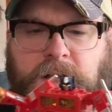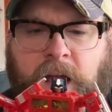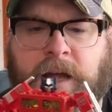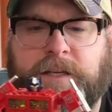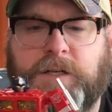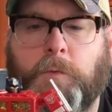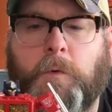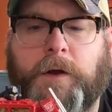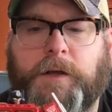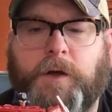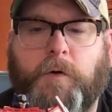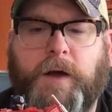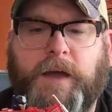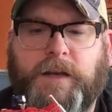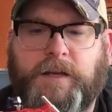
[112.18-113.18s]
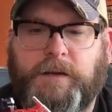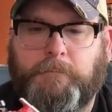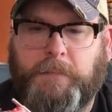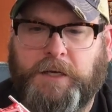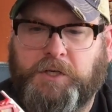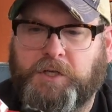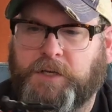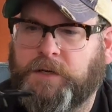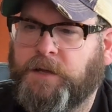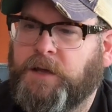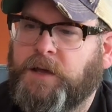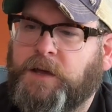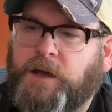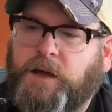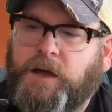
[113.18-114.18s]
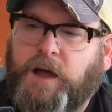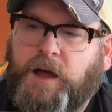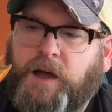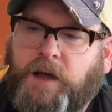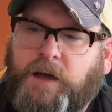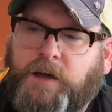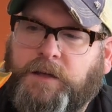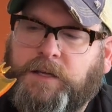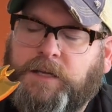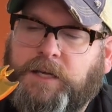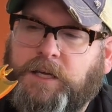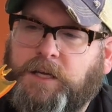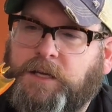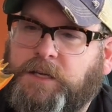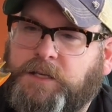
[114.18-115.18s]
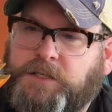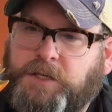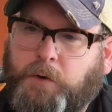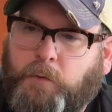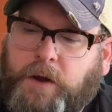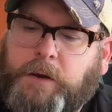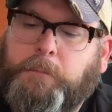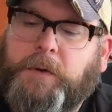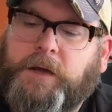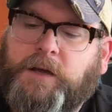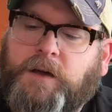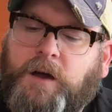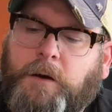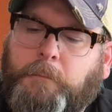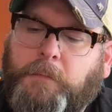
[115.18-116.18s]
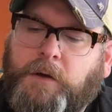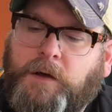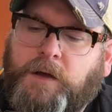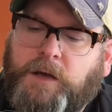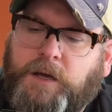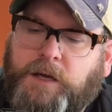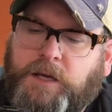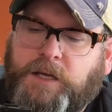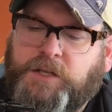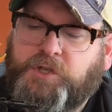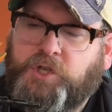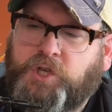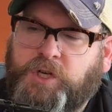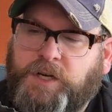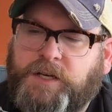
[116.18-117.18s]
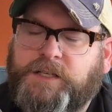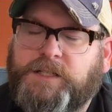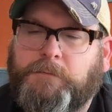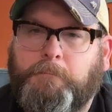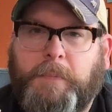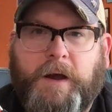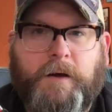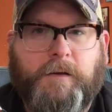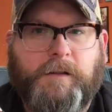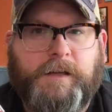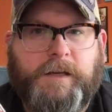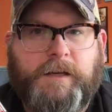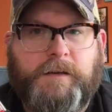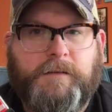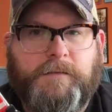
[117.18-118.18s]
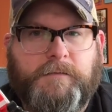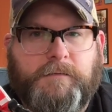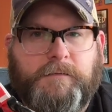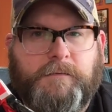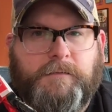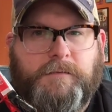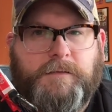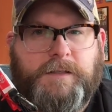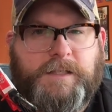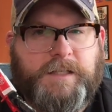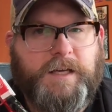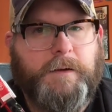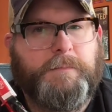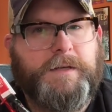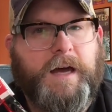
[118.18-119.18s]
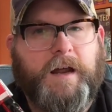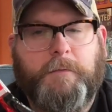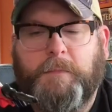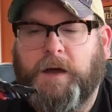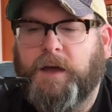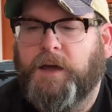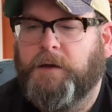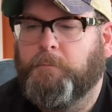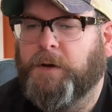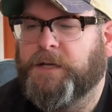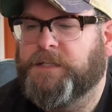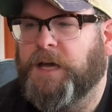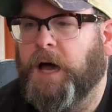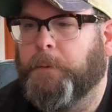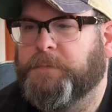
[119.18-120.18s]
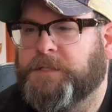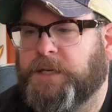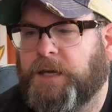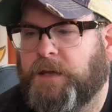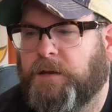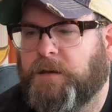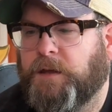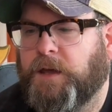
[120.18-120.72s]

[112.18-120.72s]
did want to go ahead and mention. He is a great pickup. He just barely skipped out of my top 10,